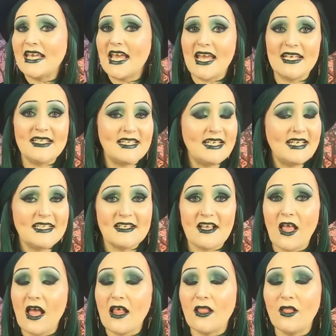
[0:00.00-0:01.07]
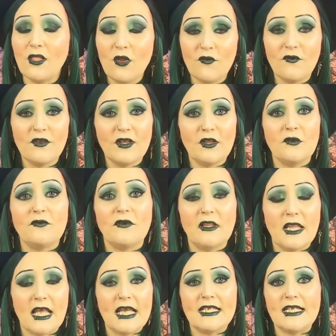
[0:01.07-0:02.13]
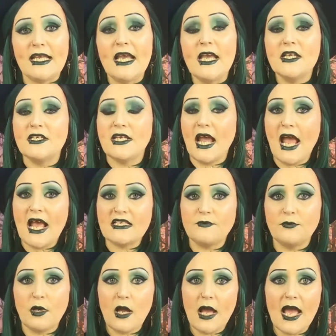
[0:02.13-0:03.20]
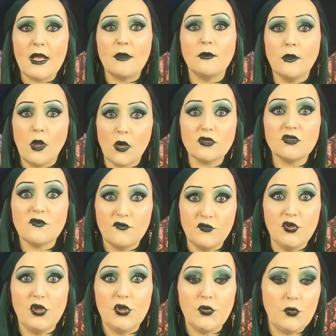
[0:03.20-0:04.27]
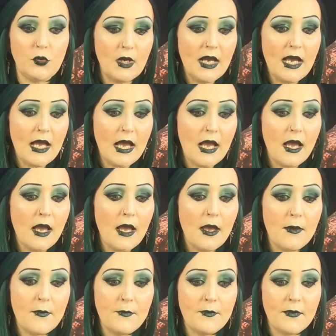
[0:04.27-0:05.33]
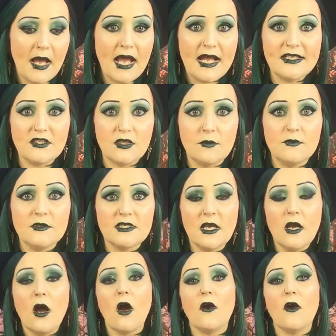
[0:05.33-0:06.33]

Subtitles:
Katie is a lovely, lovely lady. She has brought out lots of new items.